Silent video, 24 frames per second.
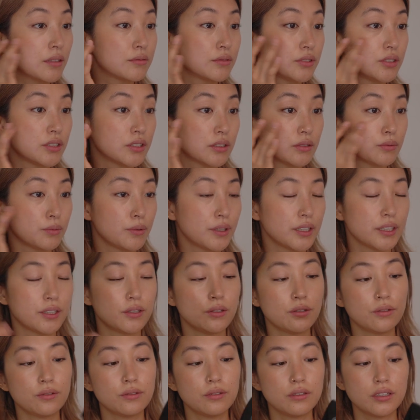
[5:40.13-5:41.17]
I would just
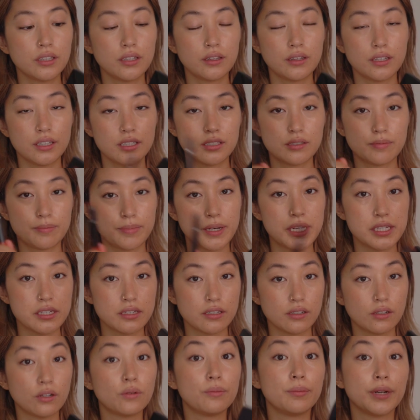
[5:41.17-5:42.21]
wear only this
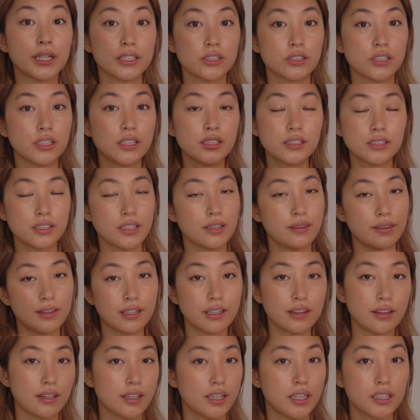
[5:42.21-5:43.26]
pencil on my cheeks and
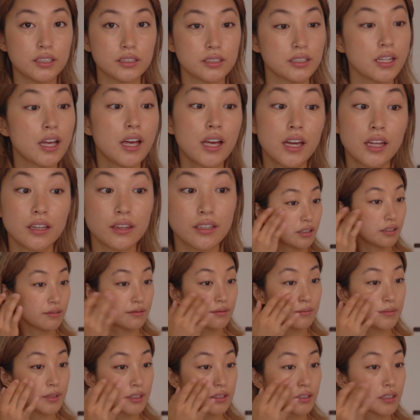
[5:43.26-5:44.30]
nothing else. Not
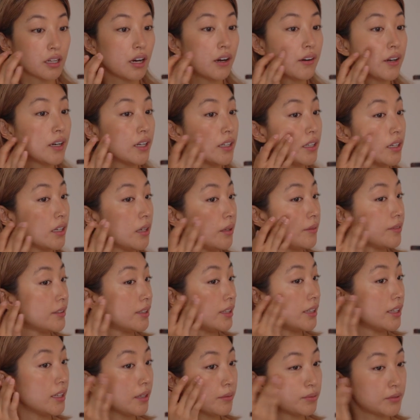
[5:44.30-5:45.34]
even mascara, not
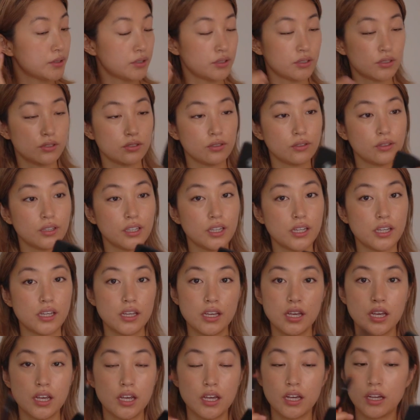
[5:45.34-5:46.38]
even lips, just
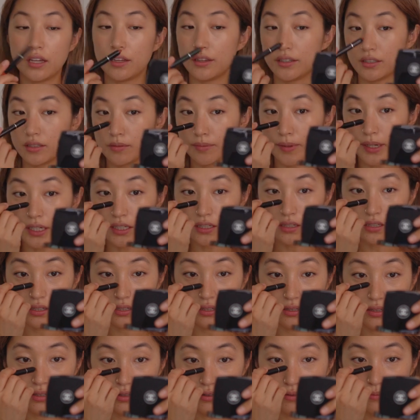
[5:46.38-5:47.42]
only this
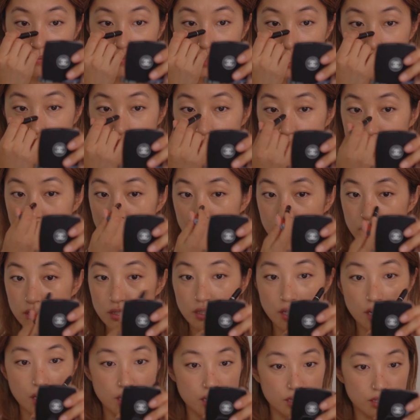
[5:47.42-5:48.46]
pencil on my
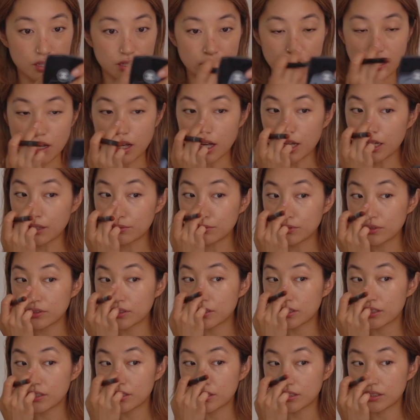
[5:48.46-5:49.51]
cheeks and I
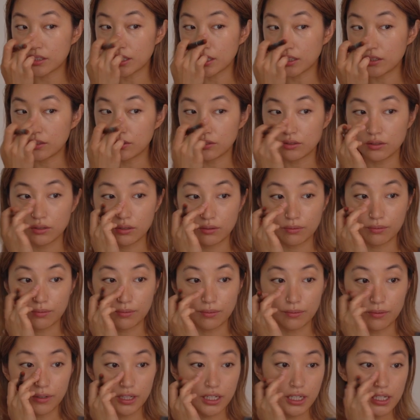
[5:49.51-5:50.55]
would still look
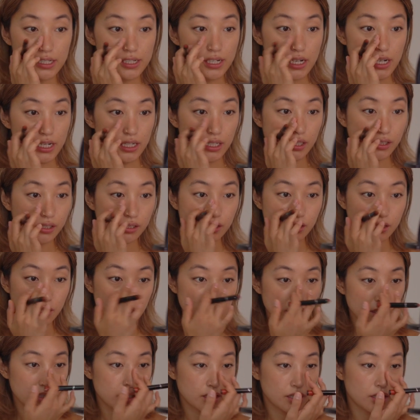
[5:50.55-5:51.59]
really nice
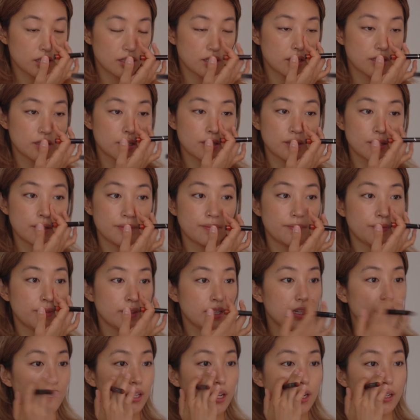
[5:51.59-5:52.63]

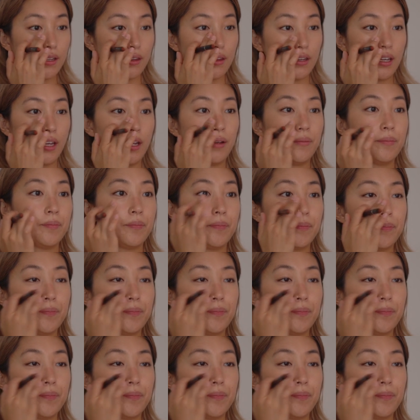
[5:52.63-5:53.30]
and healthy.